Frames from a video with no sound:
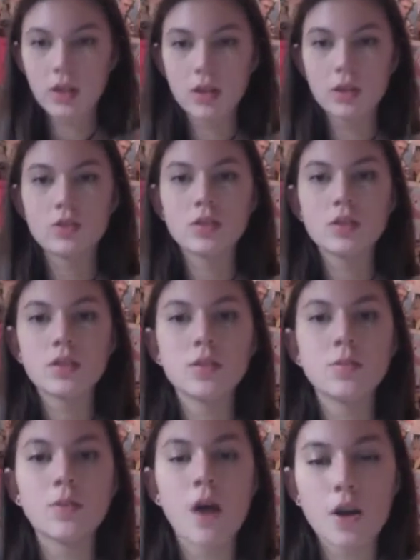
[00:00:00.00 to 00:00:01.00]
Using the
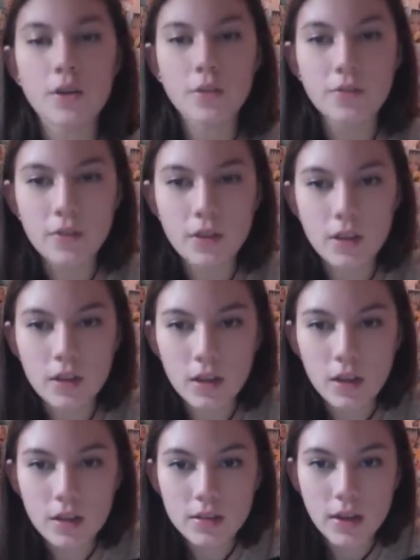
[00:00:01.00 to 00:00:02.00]
typography
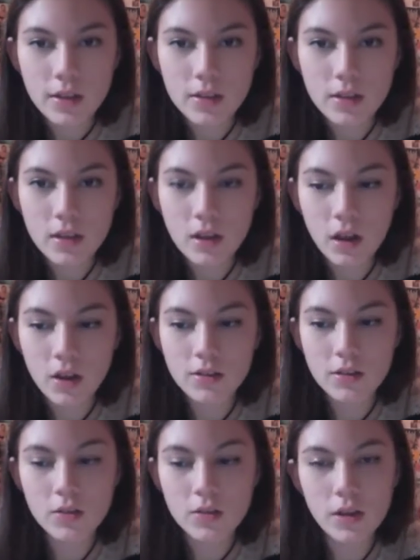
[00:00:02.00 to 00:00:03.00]
technique
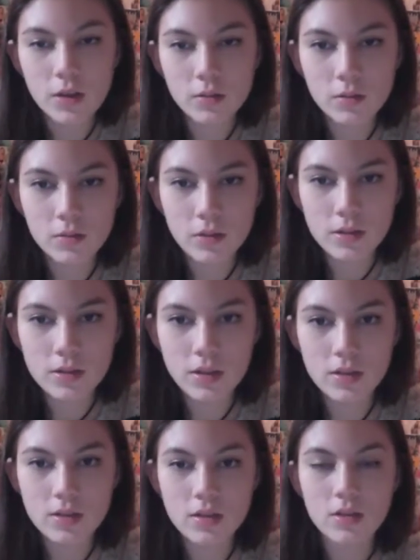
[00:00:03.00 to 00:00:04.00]
also enabled me to
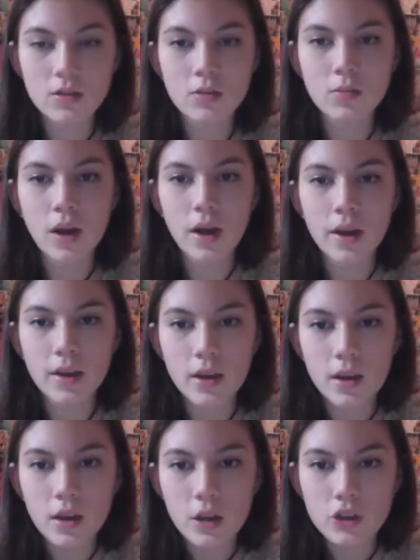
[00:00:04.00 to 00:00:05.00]
continue my
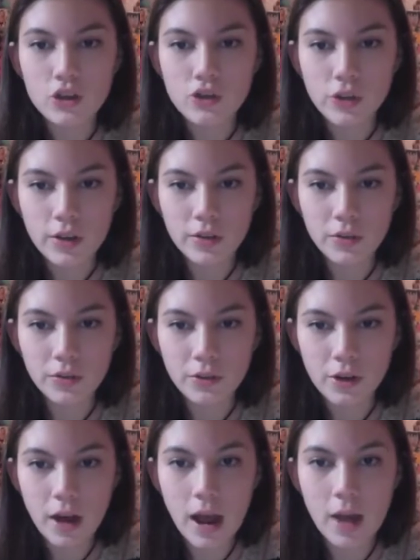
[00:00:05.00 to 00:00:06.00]
trend
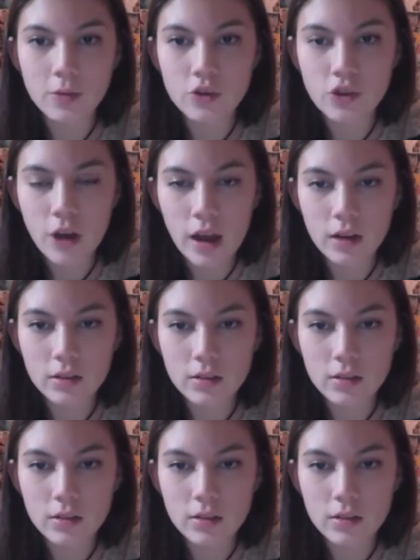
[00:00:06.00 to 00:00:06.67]
for abstraction,